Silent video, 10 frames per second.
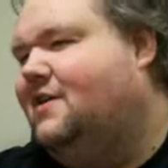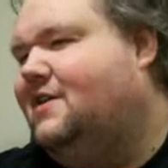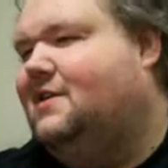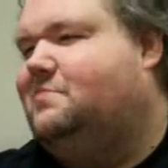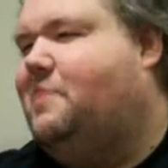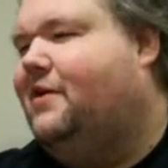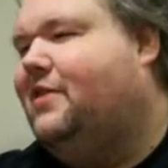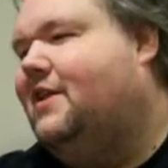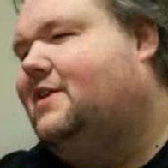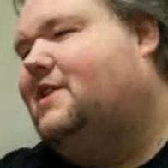It's better
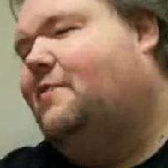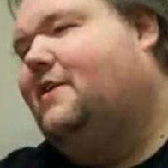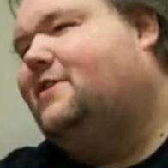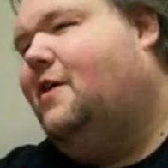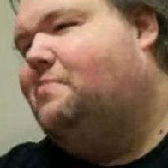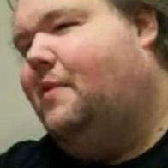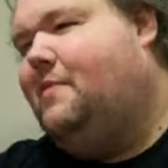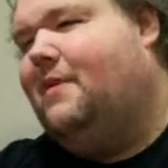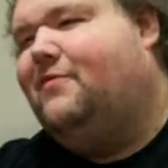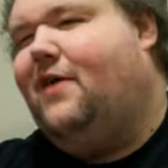than the time I saw Bobby
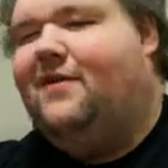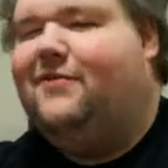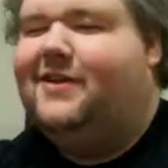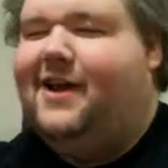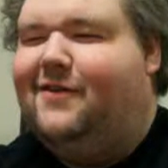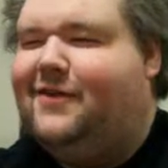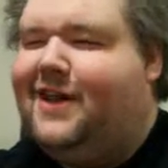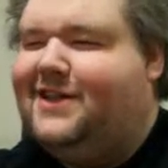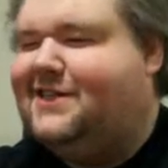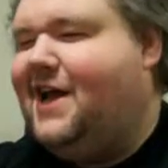McFerrin fall down a flight
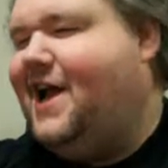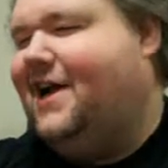of stairs.